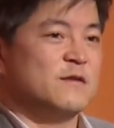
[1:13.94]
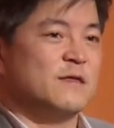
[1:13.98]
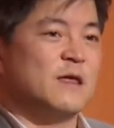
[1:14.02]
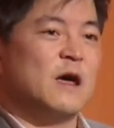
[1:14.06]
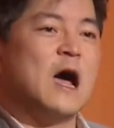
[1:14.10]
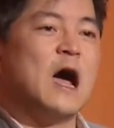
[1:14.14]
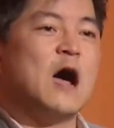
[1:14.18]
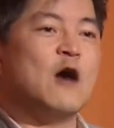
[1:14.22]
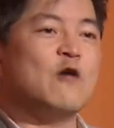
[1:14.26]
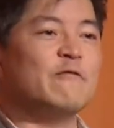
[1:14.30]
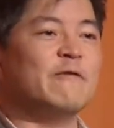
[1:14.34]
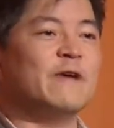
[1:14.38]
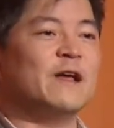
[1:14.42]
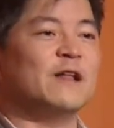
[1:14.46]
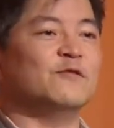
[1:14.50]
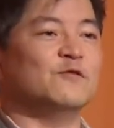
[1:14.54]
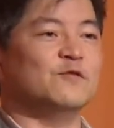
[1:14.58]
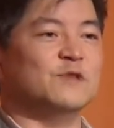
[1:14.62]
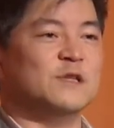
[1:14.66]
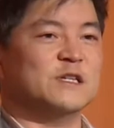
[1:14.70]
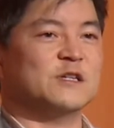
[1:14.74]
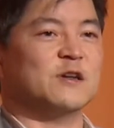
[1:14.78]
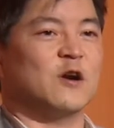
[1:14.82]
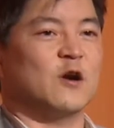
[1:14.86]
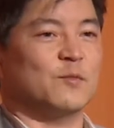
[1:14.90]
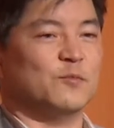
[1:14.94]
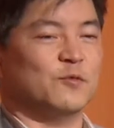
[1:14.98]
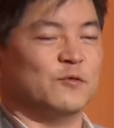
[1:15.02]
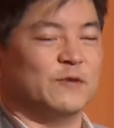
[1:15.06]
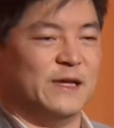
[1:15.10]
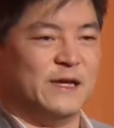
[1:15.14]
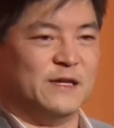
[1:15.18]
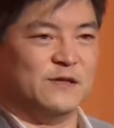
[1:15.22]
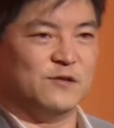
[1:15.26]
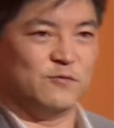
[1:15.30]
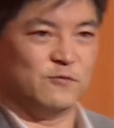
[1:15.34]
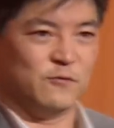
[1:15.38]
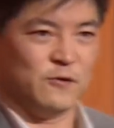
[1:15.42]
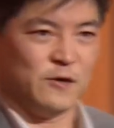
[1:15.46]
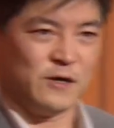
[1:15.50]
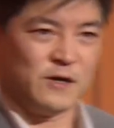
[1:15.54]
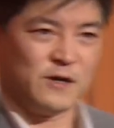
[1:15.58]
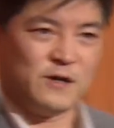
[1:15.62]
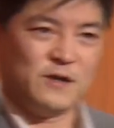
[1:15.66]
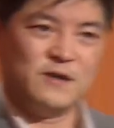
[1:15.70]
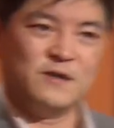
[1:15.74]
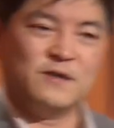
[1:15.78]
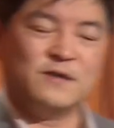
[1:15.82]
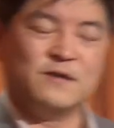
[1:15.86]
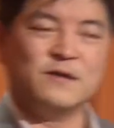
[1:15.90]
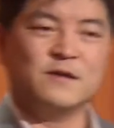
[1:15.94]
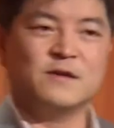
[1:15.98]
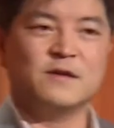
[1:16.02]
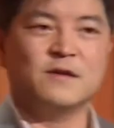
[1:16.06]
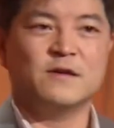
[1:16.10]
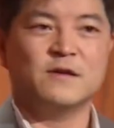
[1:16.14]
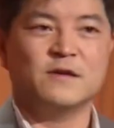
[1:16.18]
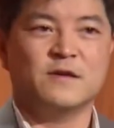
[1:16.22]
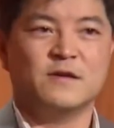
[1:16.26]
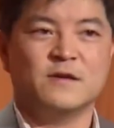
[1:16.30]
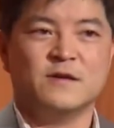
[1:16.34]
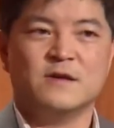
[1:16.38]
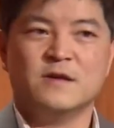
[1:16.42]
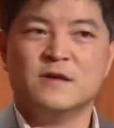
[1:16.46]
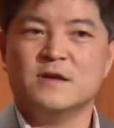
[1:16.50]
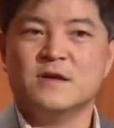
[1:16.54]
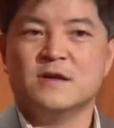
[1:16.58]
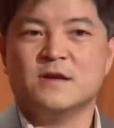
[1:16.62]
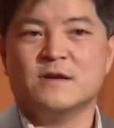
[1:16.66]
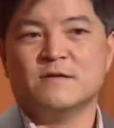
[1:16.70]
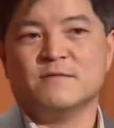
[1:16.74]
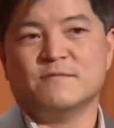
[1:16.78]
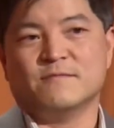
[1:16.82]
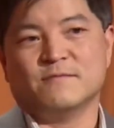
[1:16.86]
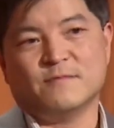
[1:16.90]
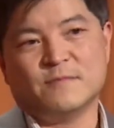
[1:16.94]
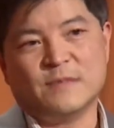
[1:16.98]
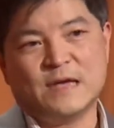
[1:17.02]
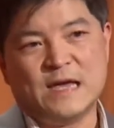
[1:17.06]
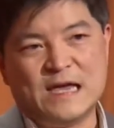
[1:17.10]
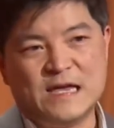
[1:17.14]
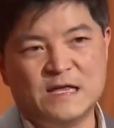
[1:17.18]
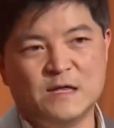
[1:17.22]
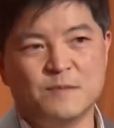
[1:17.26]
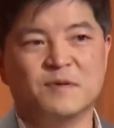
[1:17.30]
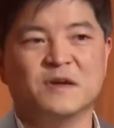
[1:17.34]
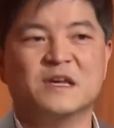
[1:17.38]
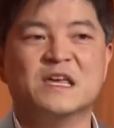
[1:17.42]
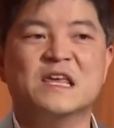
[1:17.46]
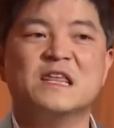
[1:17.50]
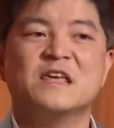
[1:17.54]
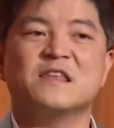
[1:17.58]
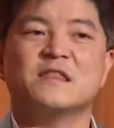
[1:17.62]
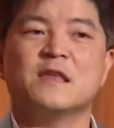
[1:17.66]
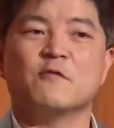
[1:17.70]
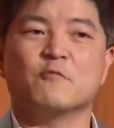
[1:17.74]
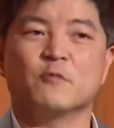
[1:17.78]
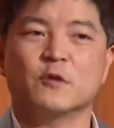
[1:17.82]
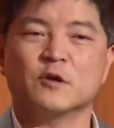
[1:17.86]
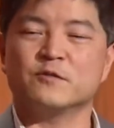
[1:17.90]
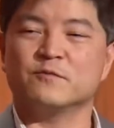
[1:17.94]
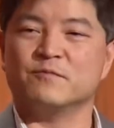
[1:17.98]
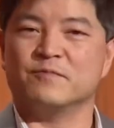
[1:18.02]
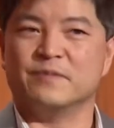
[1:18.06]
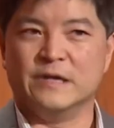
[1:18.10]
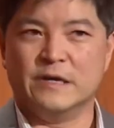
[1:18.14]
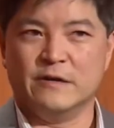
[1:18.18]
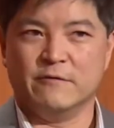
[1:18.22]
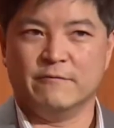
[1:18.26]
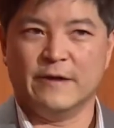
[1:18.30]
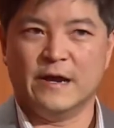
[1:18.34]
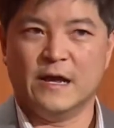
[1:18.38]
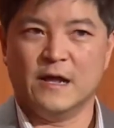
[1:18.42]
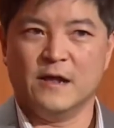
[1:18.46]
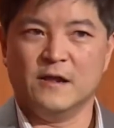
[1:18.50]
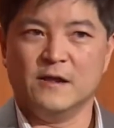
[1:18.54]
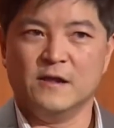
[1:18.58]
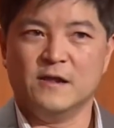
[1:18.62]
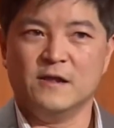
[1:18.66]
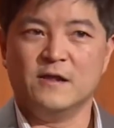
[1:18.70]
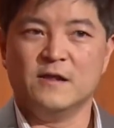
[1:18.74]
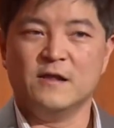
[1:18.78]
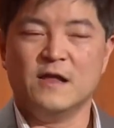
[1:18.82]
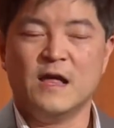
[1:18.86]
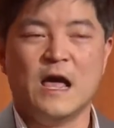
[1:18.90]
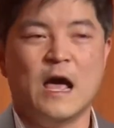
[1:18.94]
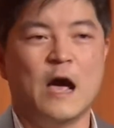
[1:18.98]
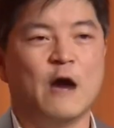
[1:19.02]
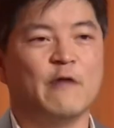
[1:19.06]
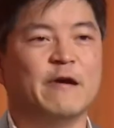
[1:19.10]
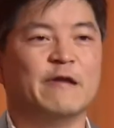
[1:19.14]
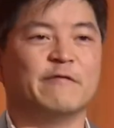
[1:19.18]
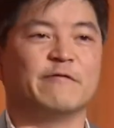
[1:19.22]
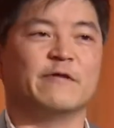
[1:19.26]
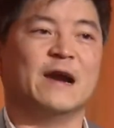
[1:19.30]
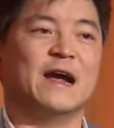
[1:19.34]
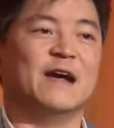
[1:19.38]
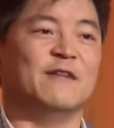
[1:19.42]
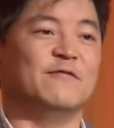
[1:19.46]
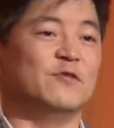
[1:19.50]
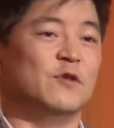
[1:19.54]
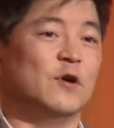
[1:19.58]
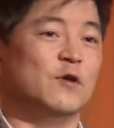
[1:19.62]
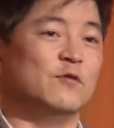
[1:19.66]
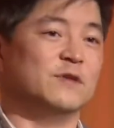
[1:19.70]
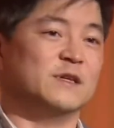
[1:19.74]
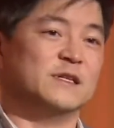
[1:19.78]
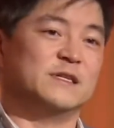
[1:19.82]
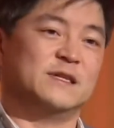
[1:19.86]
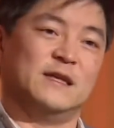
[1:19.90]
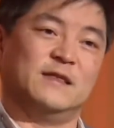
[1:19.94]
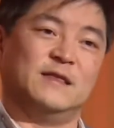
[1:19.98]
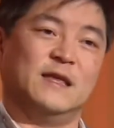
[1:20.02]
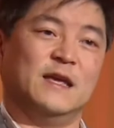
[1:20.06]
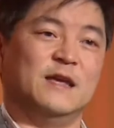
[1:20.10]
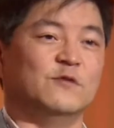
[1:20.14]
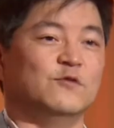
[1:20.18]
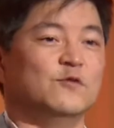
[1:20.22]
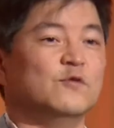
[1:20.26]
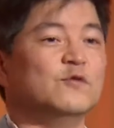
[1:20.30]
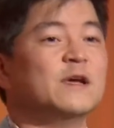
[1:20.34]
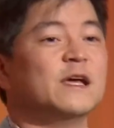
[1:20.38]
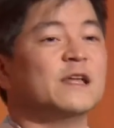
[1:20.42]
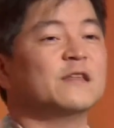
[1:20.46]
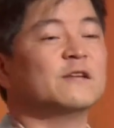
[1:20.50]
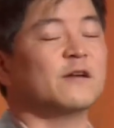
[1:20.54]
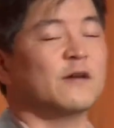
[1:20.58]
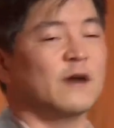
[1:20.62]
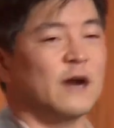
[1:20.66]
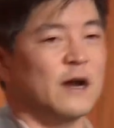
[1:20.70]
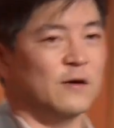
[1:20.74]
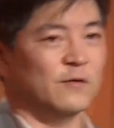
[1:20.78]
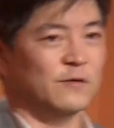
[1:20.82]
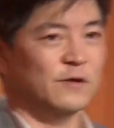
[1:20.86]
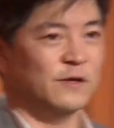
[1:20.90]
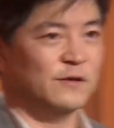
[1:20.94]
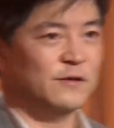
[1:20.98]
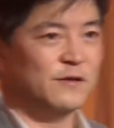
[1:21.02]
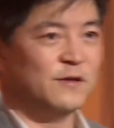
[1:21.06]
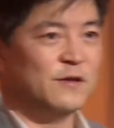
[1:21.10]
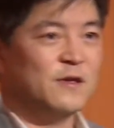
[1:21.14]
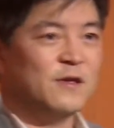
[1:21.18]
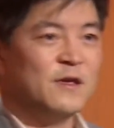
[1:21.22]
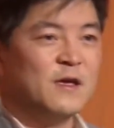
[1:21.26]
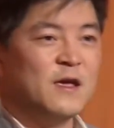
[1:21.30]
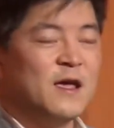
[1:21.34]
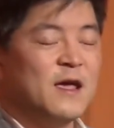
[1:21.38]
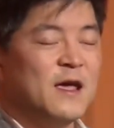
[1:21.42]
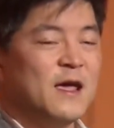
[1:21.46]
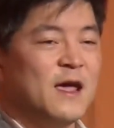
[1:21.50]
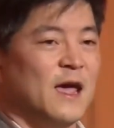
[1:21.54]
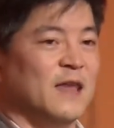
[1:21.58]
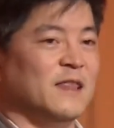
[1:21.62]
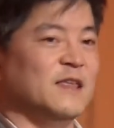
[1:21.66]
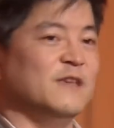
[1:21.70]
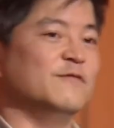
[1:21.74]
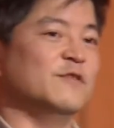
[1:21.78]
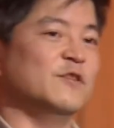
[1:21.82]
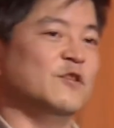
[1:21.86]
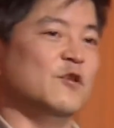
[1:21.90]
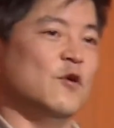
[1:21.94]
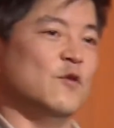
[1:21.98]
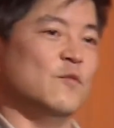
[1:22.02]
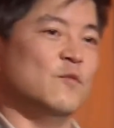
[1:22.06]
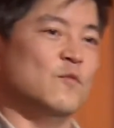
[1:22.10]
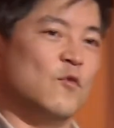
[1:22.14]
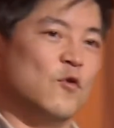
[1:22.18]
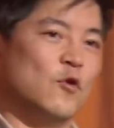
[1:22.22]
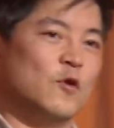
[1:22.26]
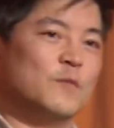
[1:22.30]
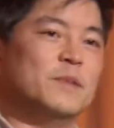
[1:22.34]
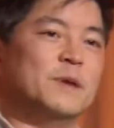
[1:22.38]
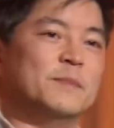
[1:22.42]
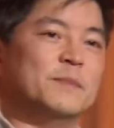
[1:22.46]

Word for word: Now, how well do these carpool lanes work? In the beginning, they worked pretty well. However, I've noticed that they do get crowded, and even though more